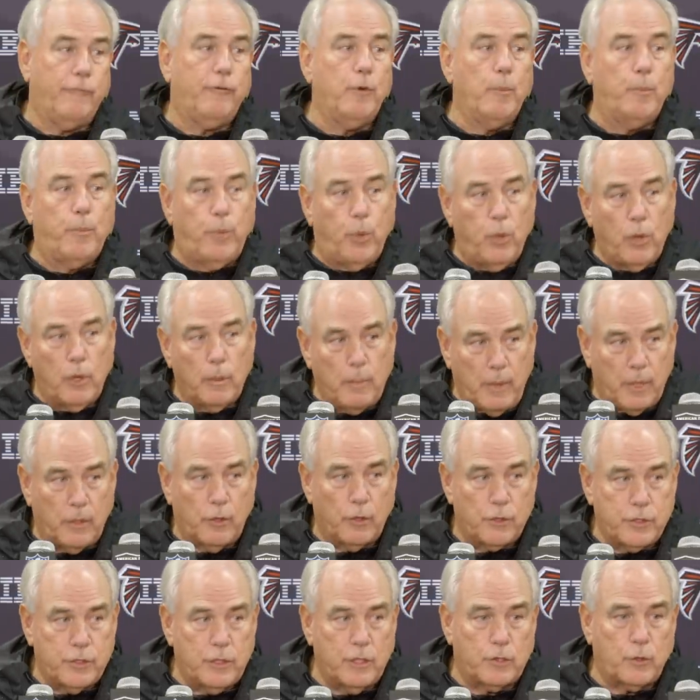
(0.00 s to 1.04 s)
if you put them in
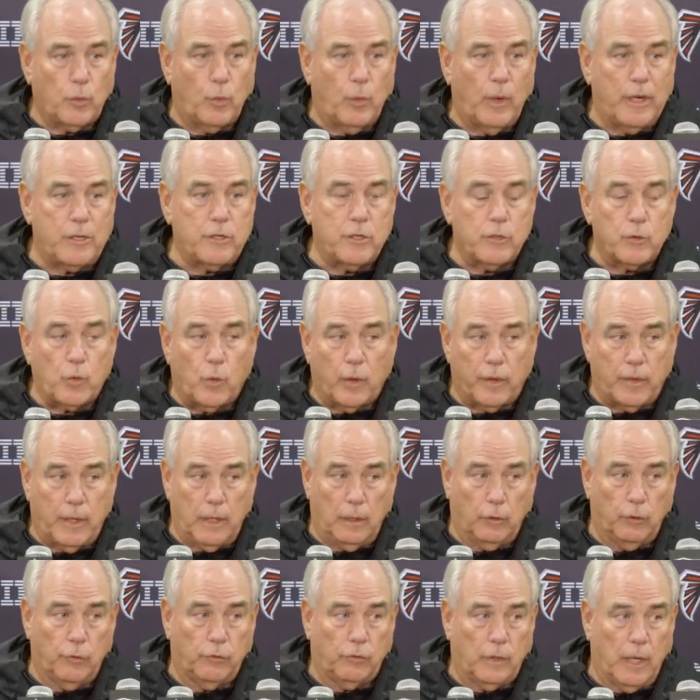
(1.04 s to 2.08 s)
those situations where they
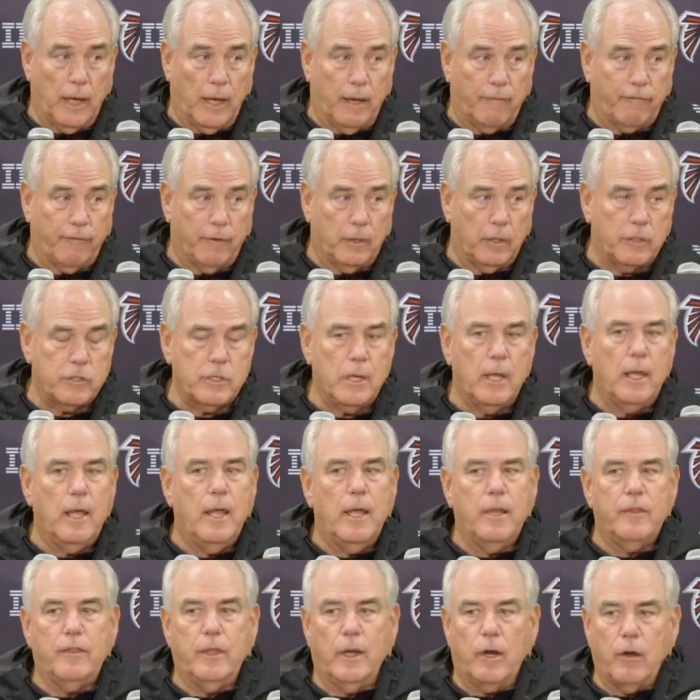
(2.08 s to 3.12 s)
lose confidence,
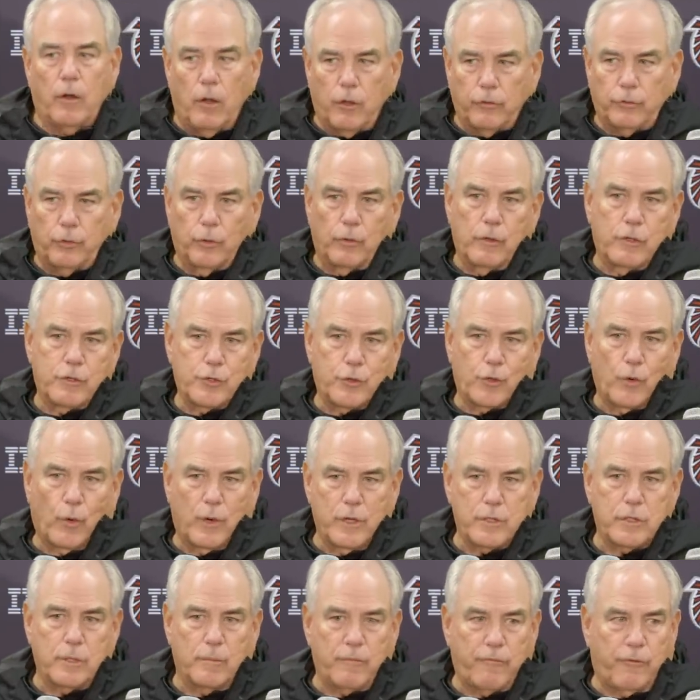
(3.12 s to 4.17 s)
then it also
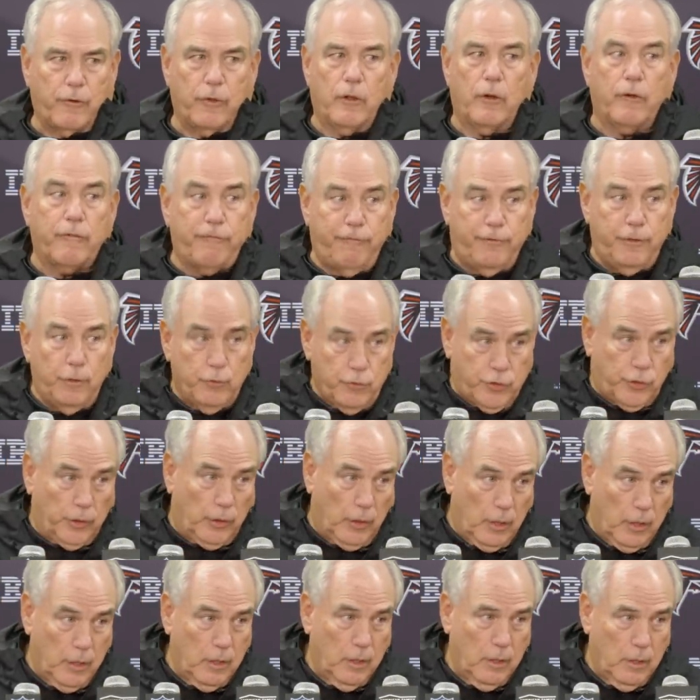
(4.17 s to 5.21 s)
destroys them for their future
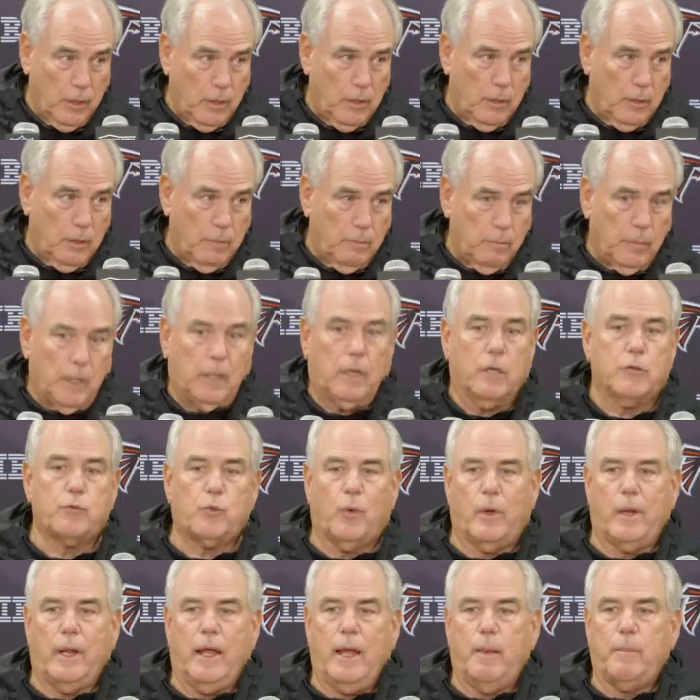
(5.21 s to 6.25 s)
because
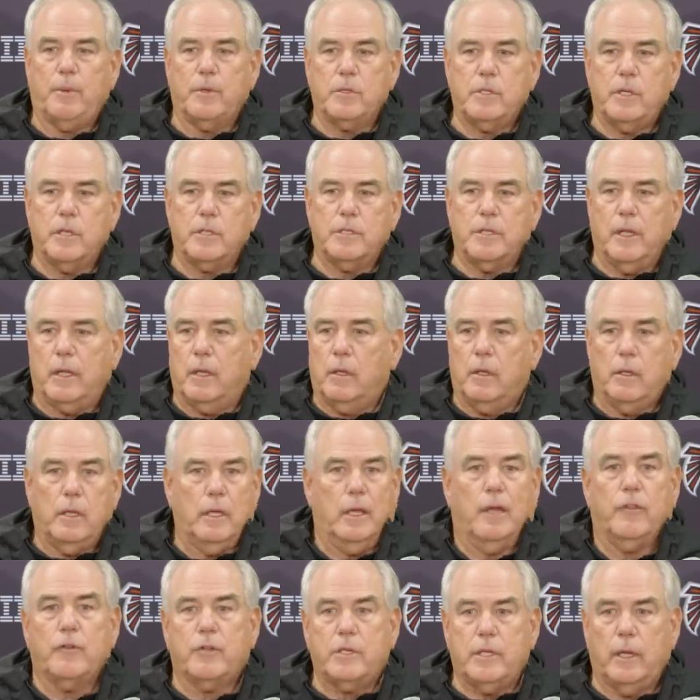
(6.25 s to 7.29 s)
what happens is then
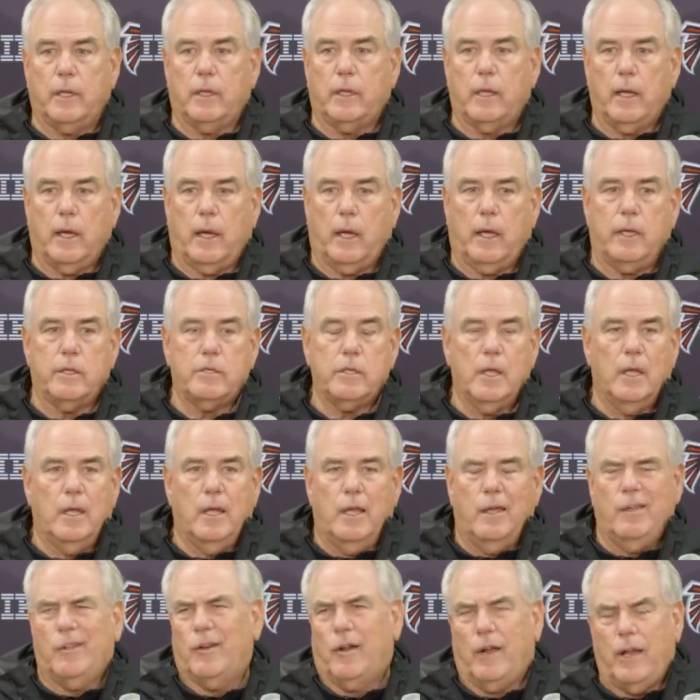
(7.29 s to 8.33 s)
the other 10 guys,
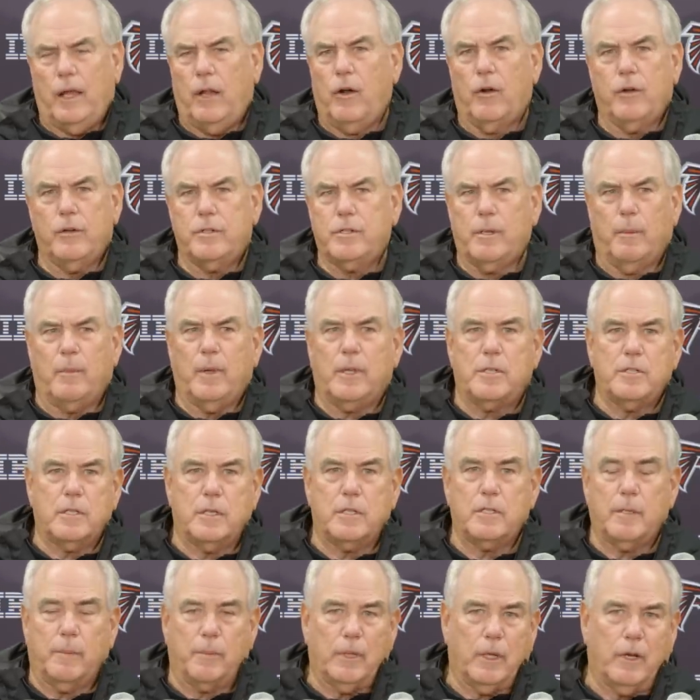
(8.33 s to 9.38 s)
you know, I heard somebody say
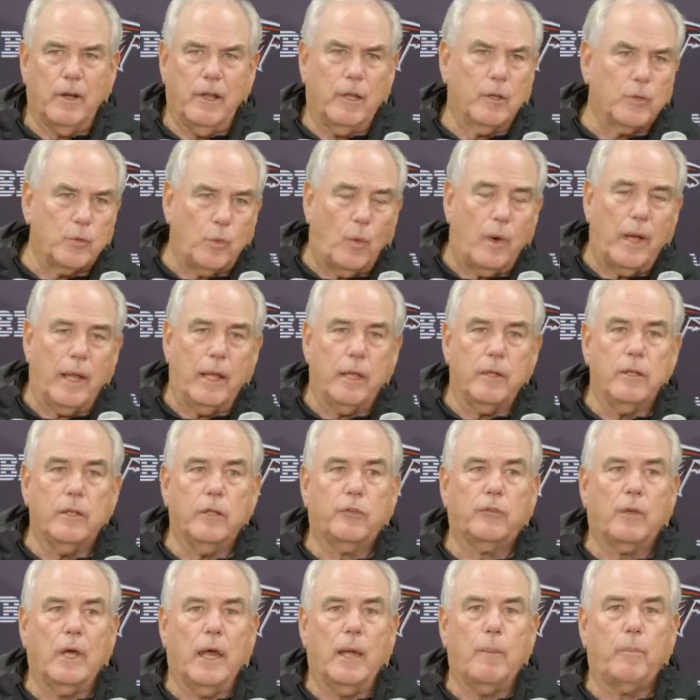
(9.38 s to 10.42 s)
something the other day, why isn't
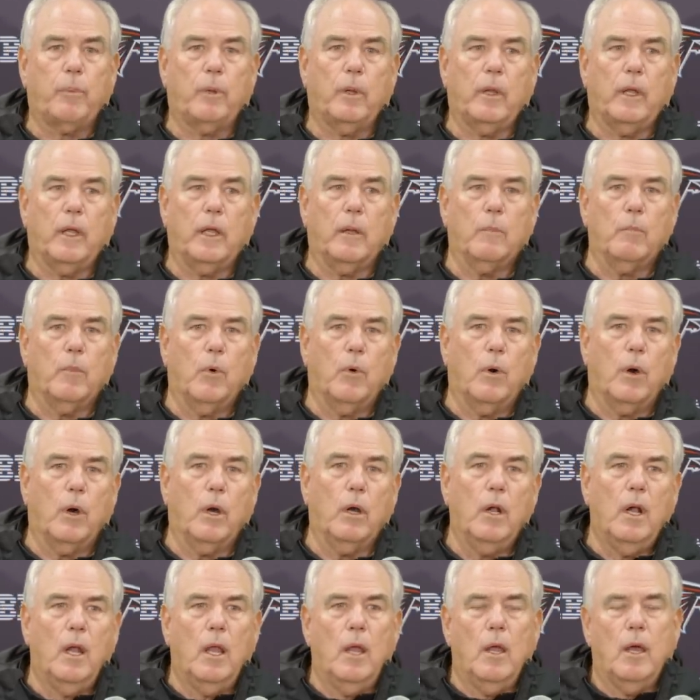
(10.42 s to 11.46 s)
this guy playing
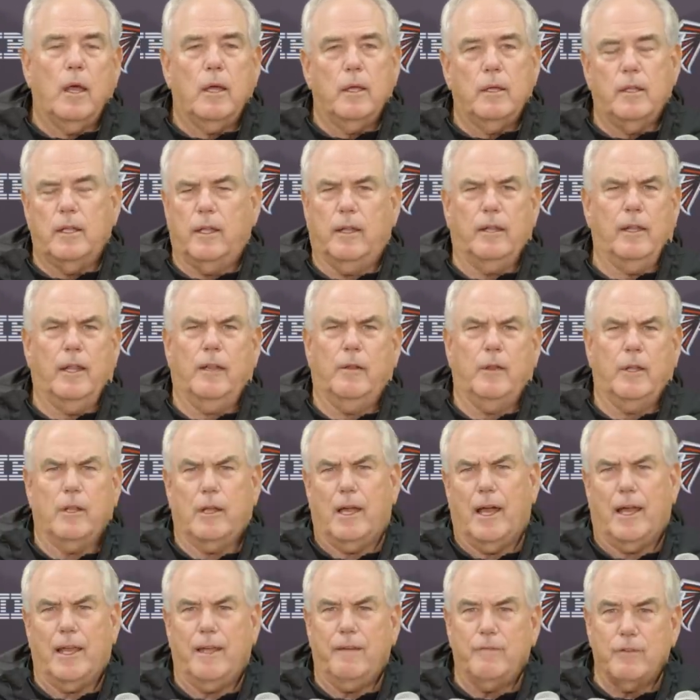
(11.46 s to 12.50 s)
more? And, and the
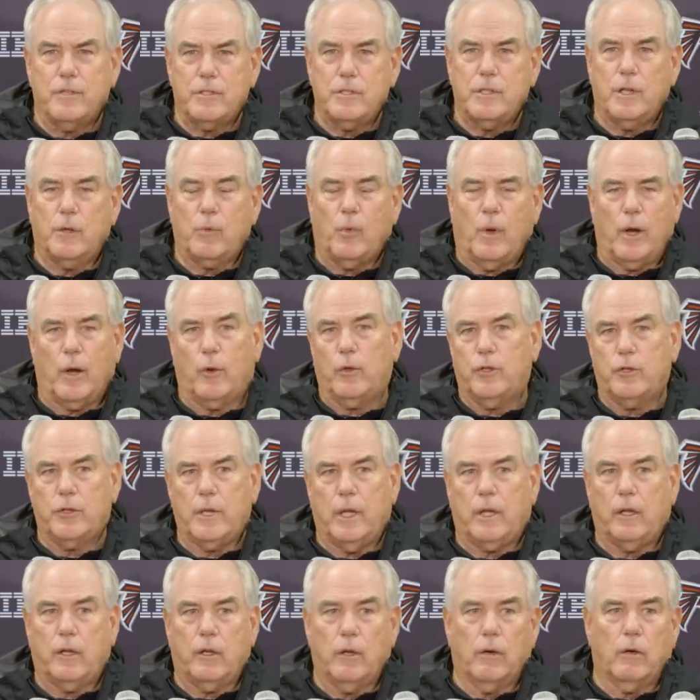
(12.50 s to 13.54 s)
guy even said, why don't you
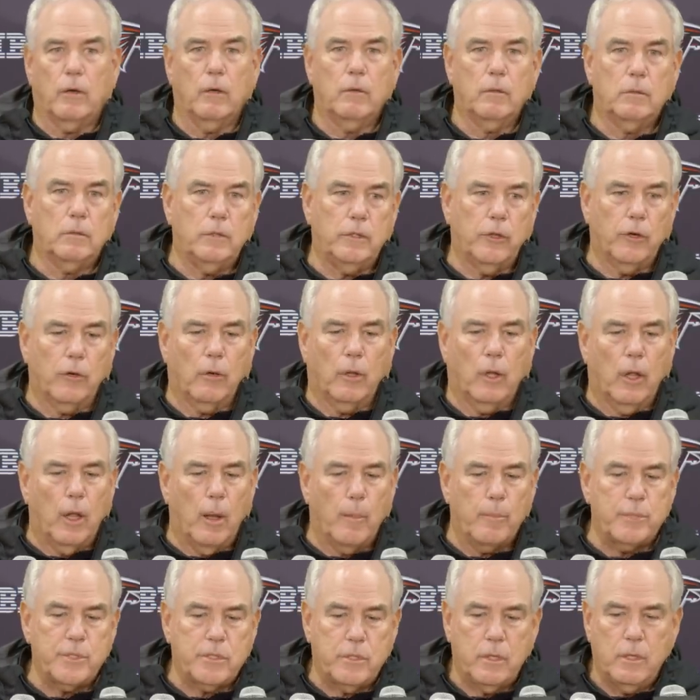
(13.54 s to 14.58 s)
take your, your
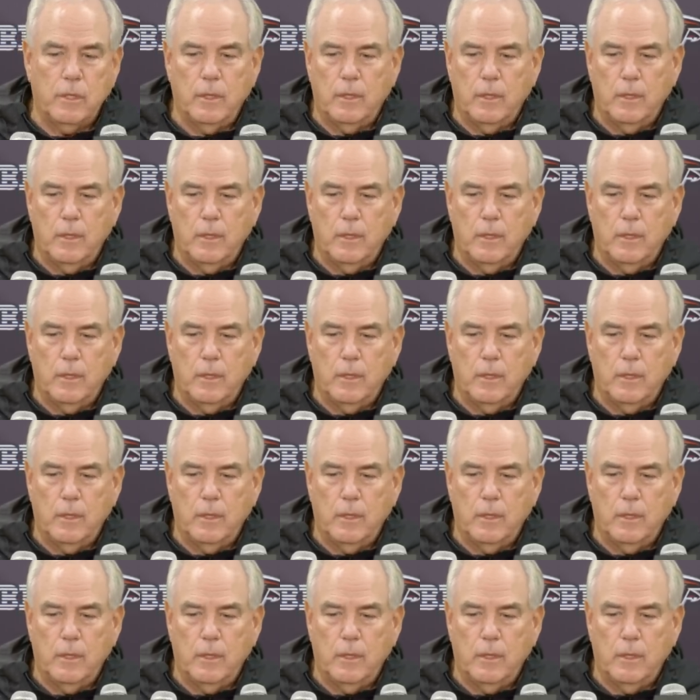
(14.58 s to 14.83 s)
lumps